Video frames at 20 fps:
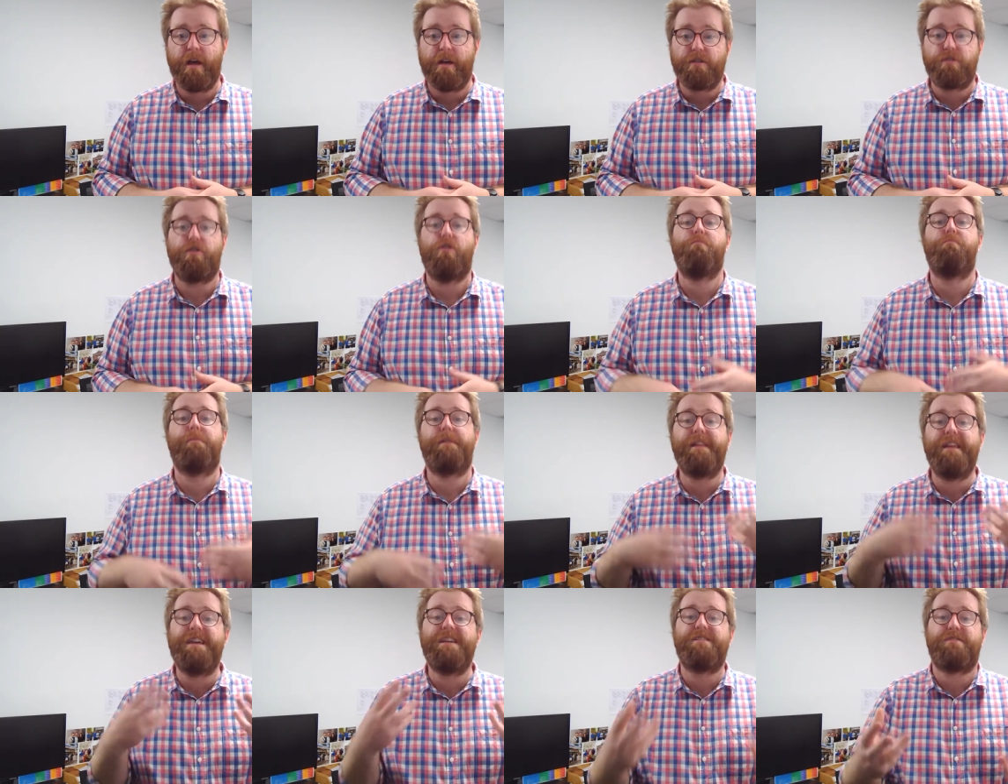So
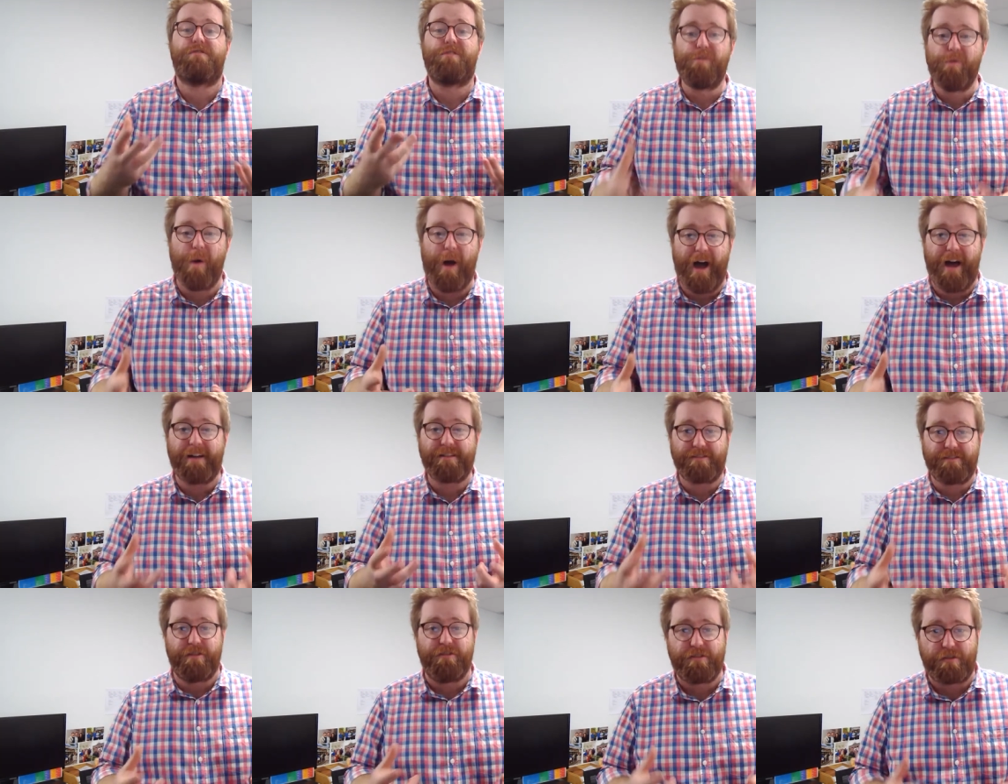please do
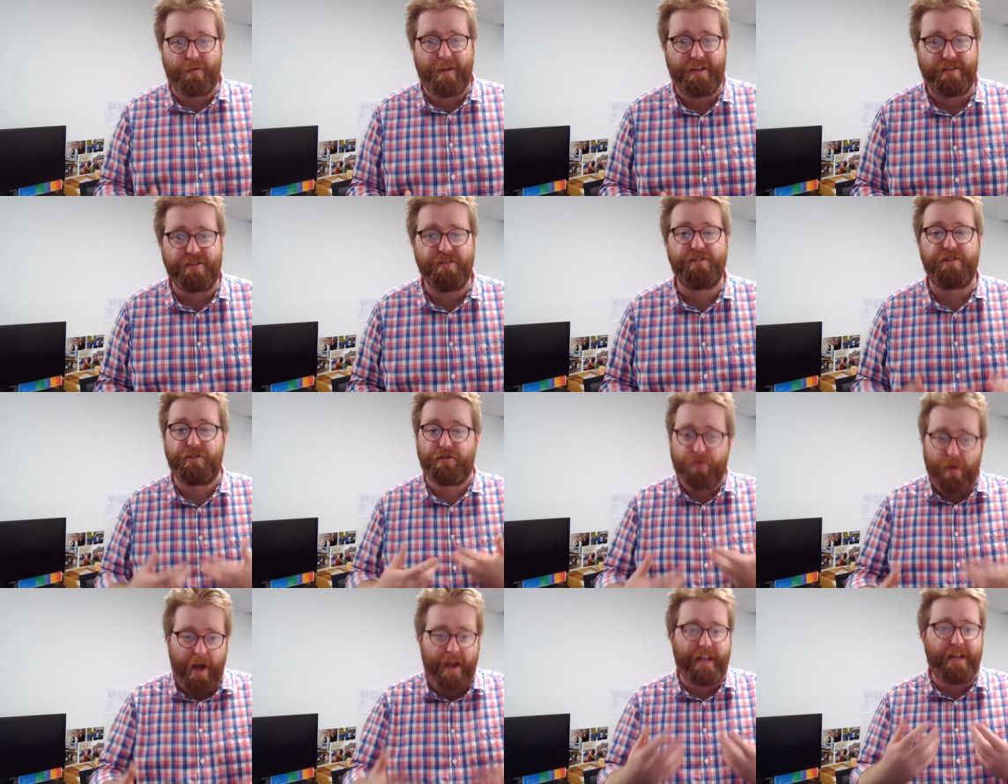ask those questions and
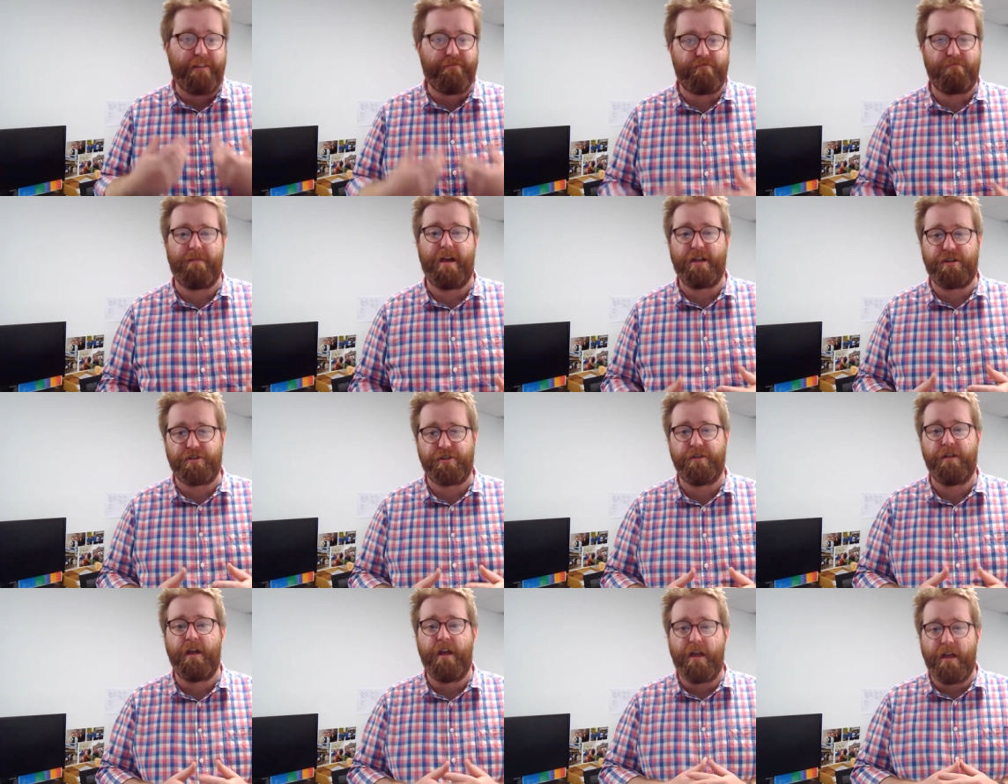try and get
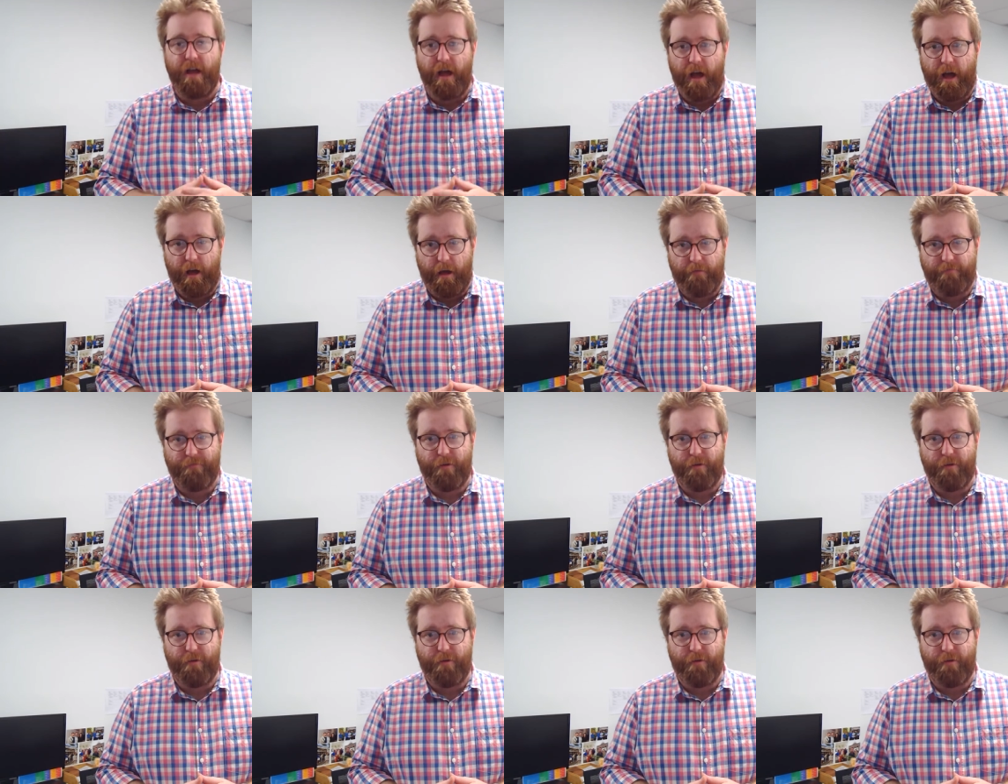information uh,